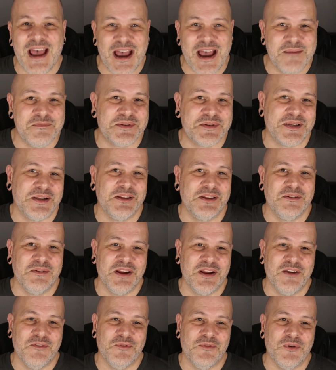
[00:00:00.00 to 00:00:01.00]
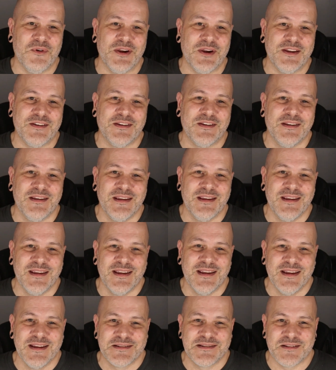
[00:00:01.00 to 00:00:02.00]
absolutely avoid.
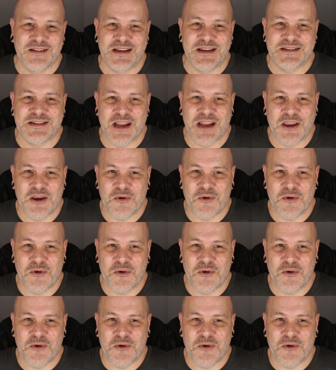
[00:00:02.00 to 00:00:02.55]
So let's take a